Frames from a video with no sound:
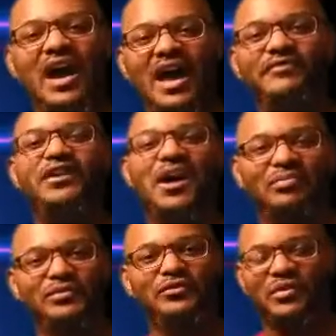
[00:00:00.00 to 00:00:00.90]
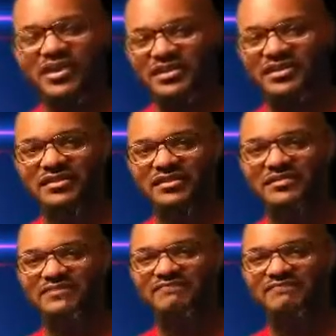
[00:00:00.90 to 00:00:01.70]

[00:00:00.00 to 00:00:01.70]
I Have a Couple of Questions.